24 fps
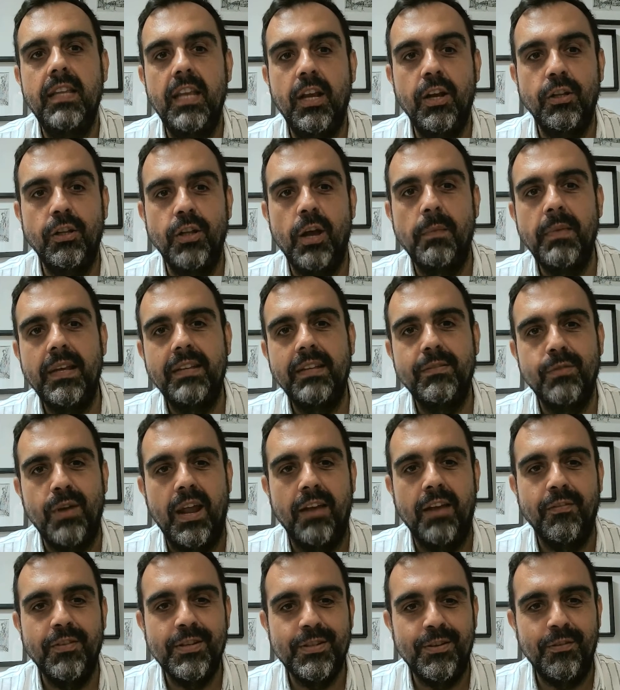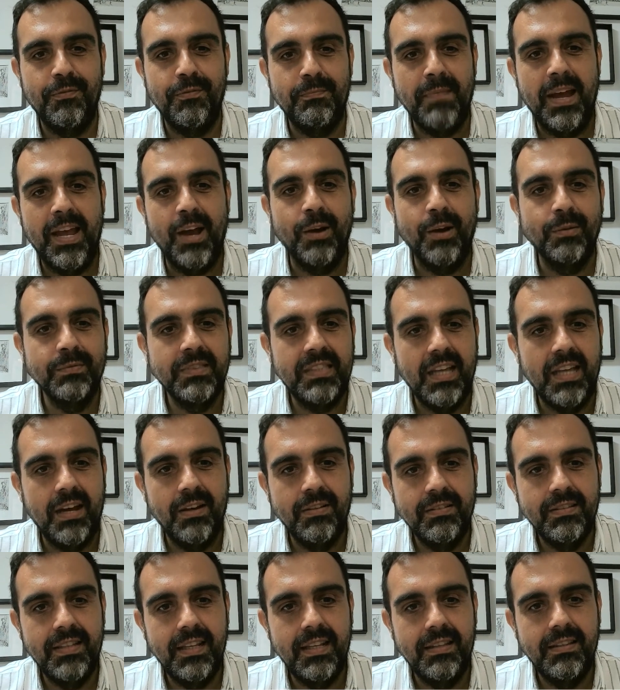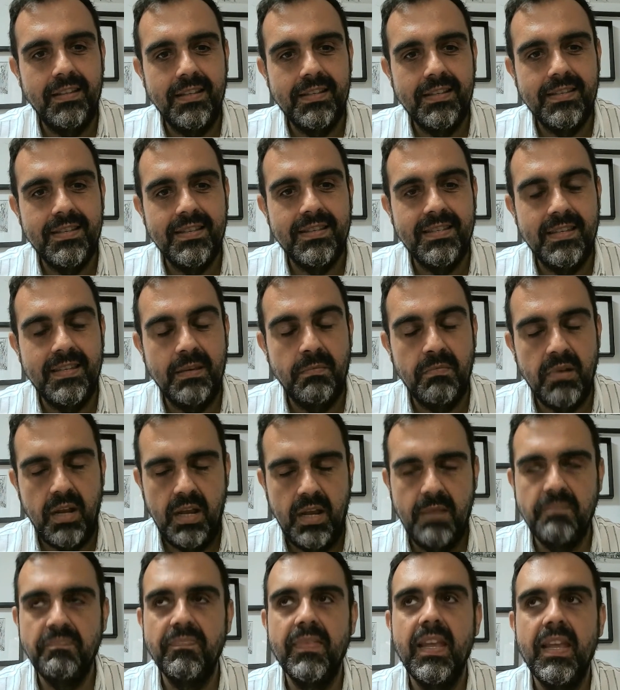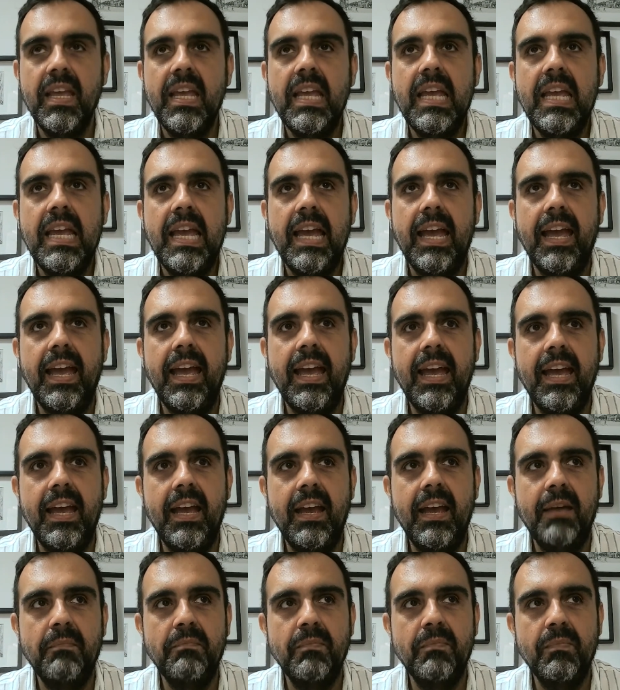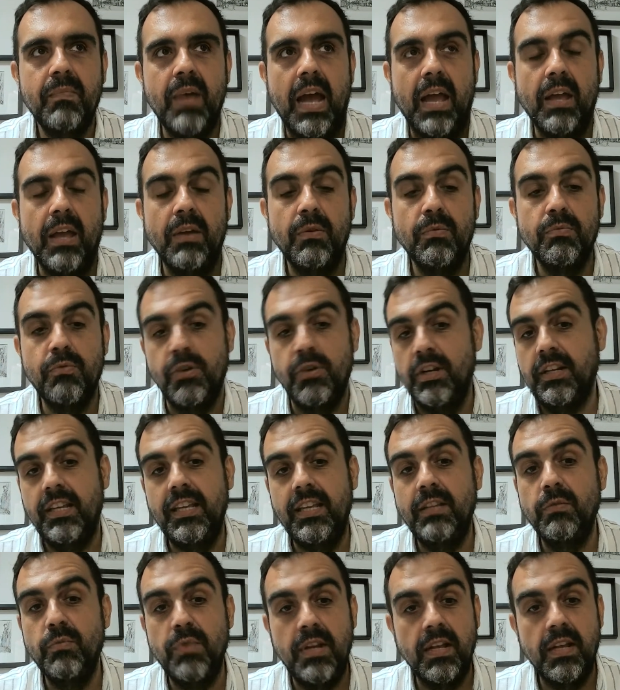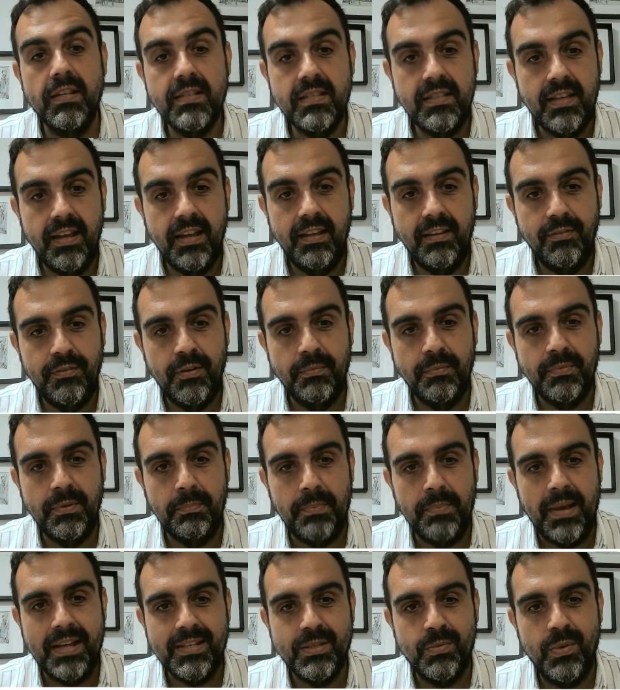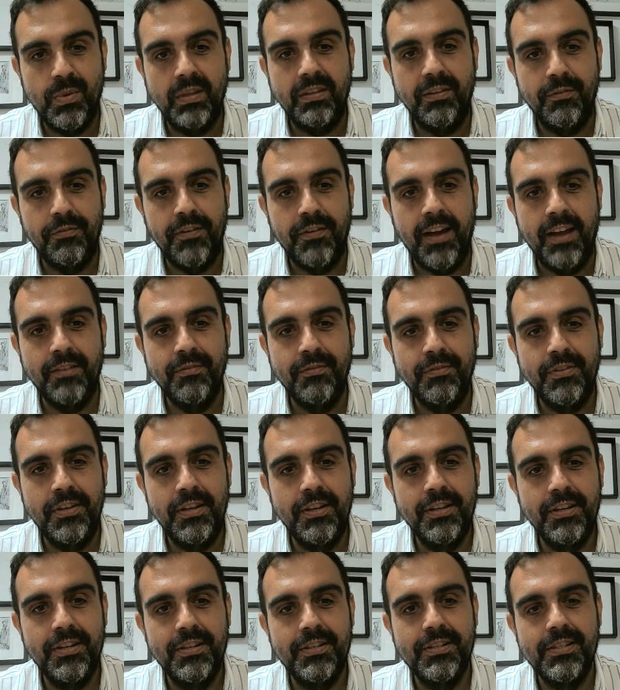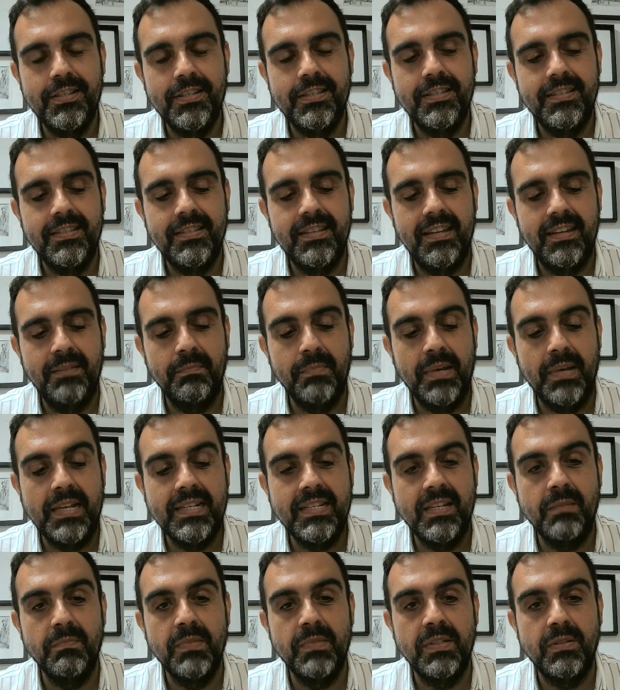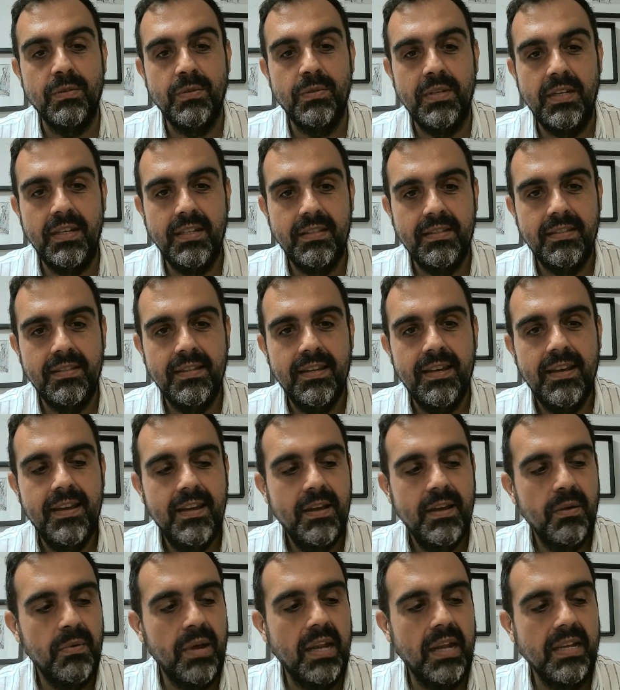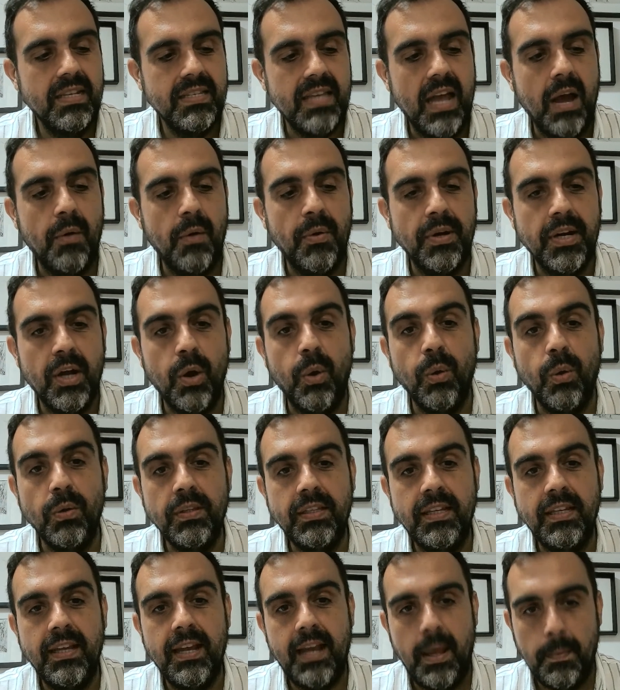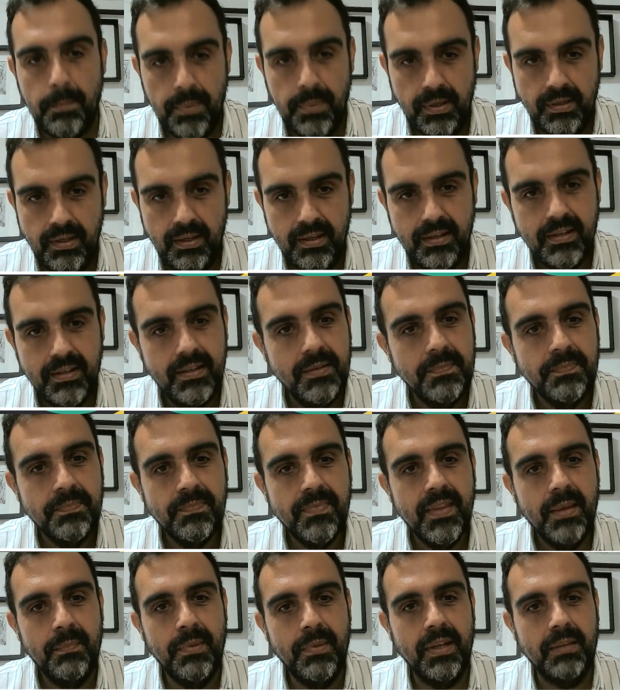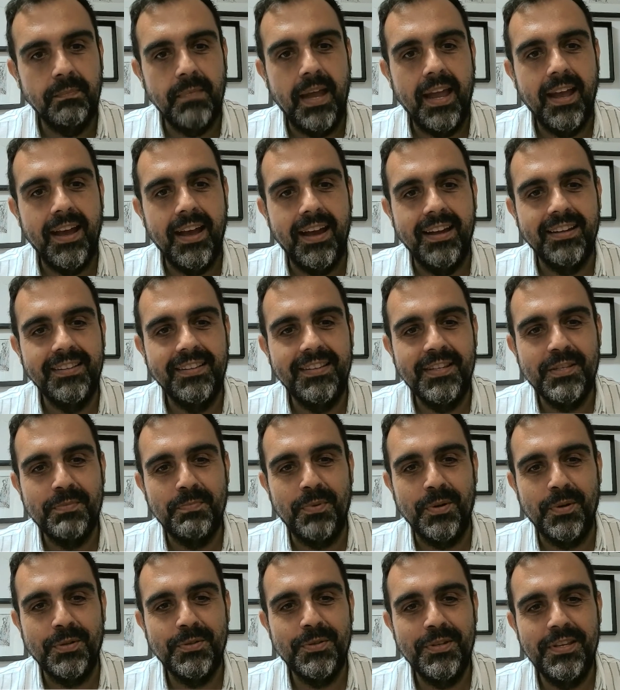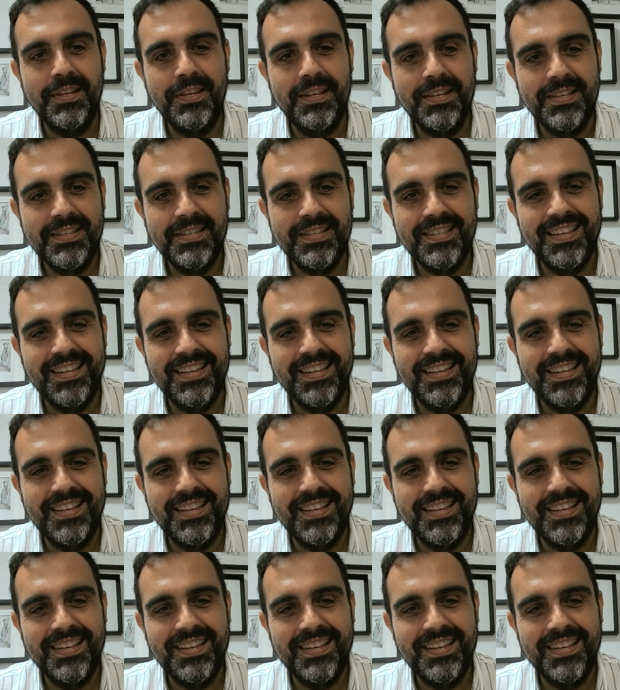economic drivers of my hometown. That is Zimbra. Um, I work in real estate from the past 25 years. I'm based in Madrid, where is our holding company but my heart is Portuguese.